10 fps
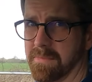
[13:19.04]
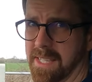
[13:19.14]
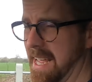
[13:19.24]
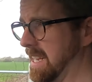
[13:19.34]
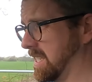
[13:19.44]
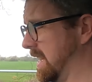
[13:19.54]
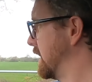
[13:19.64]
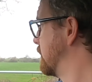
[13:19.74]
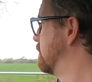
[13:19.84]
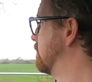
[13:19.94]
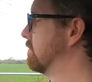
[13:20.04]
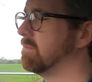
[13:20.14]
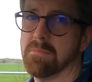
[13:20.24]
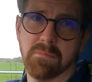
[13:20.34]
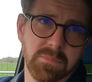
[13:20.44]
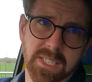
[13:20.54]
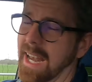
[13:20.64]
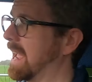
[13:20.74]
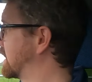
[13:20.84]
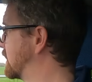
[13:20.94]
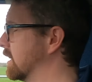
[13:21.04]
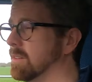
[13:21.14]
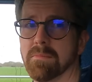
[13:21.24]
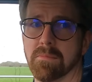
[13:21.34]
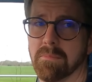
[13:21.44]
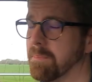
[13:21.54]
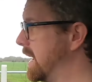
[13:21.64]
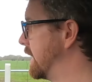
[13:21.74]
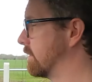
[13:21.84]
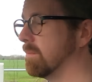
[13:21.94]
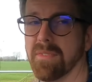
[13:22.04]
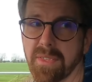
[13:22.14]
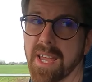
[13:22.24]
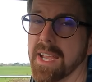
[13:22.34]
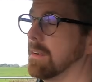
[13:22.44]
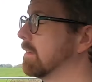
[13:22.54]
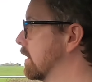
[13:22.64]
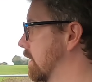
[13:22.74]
Gear stick, selector bit thing.